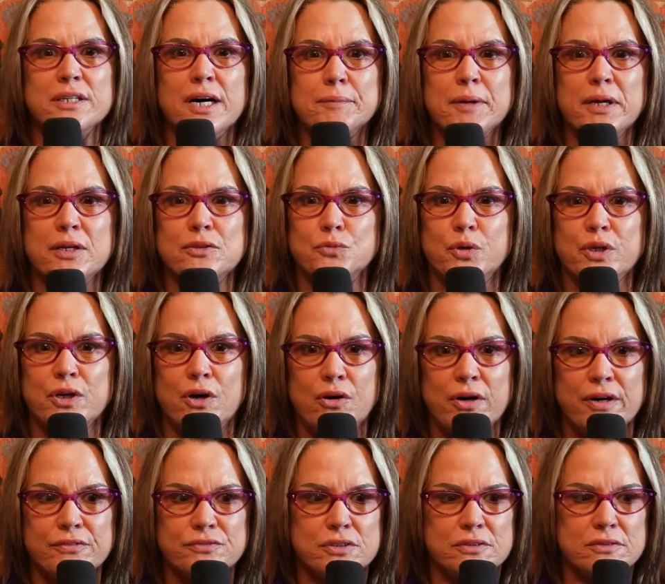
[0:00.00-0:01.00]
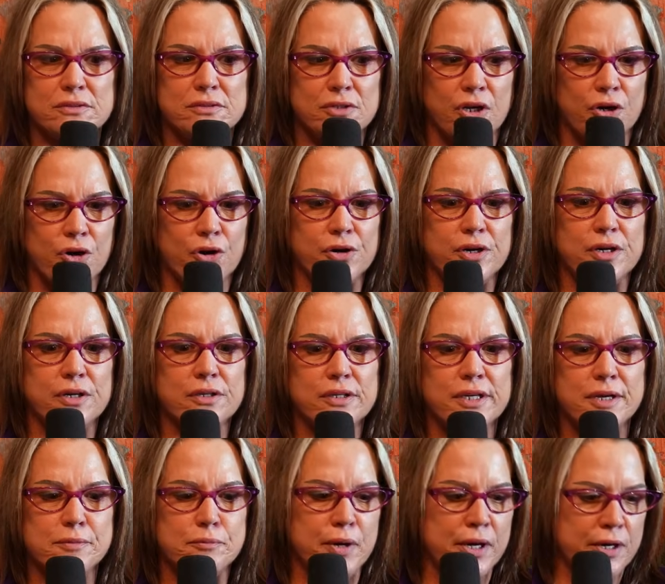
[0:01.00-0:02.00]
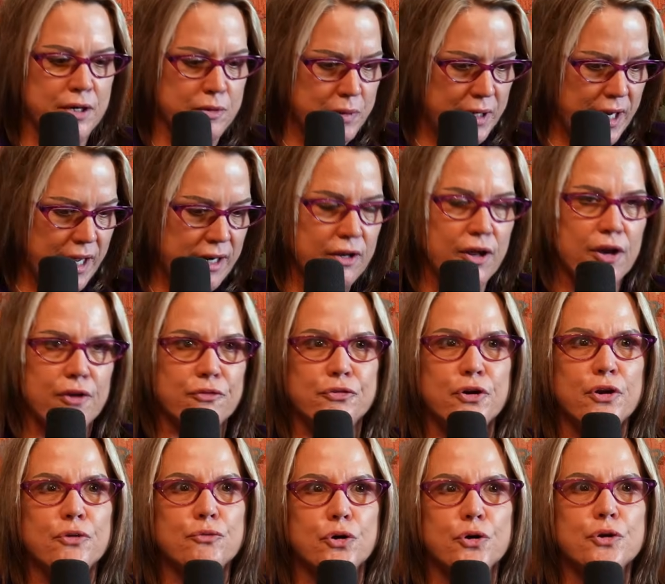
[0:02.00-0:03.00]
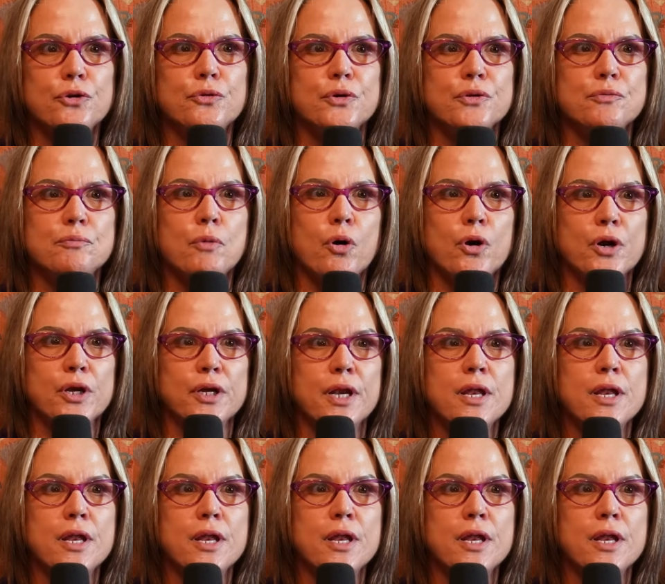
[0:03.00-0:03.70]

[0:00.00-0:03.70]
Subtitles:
I mean, we all have to learn and get better, but I had a lot of fun rodeoing with Marty.